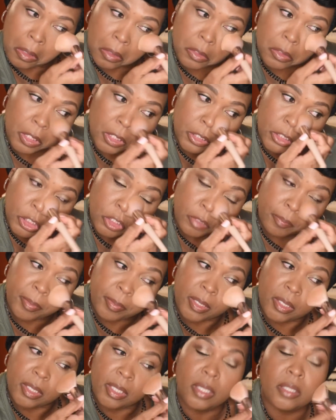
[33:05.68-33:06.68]
that should
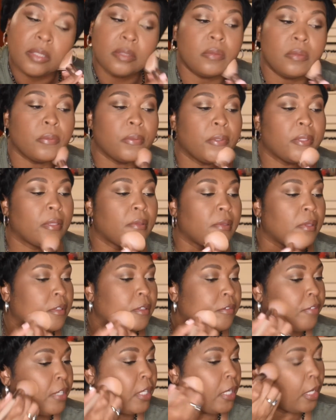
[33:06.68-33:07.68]
be it with the
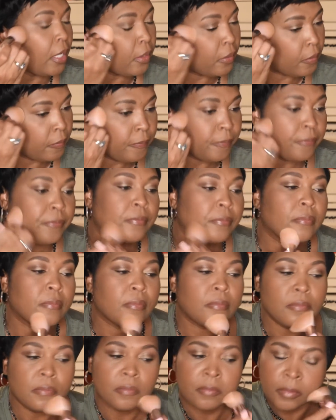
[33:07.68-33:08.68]
video.
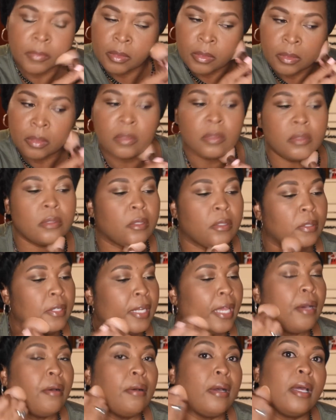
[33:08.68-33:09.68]
So
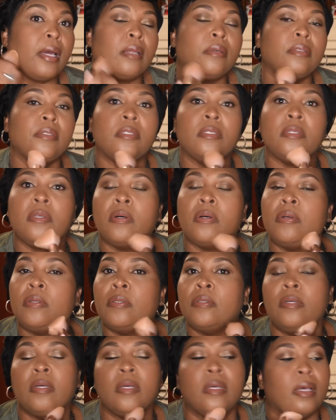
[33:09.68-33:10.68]
now I don't
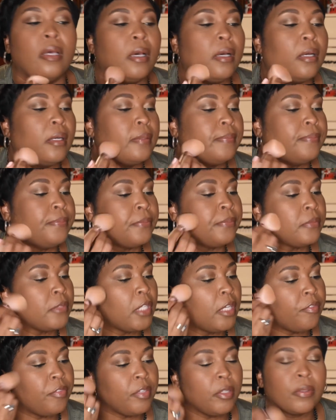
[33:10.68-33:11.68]
know
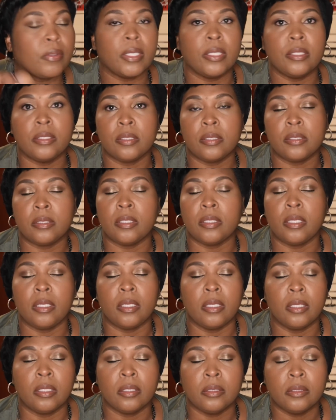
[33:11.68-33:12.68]
if you can
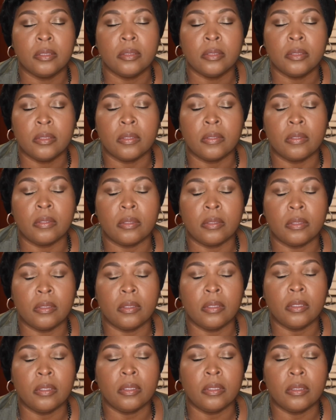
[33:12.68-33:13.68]
see the
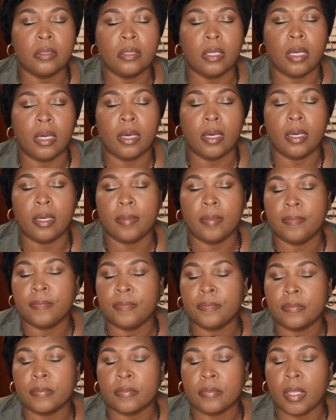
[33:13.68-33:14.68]
look.
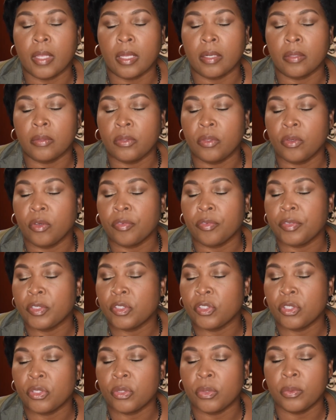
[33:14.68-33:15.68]
I don't know if
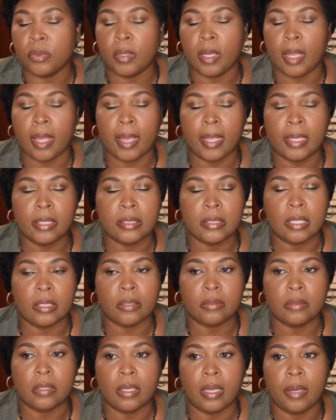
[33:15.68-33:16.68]
it's too light. I
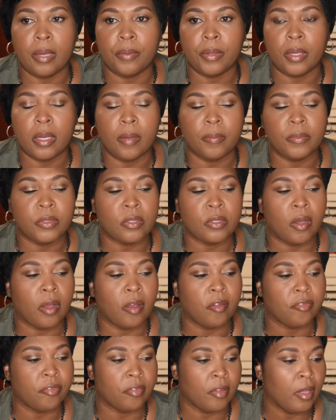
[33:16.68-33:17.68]
don't know how it comes
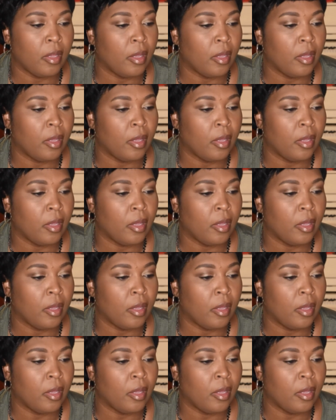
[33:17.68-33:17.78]
off,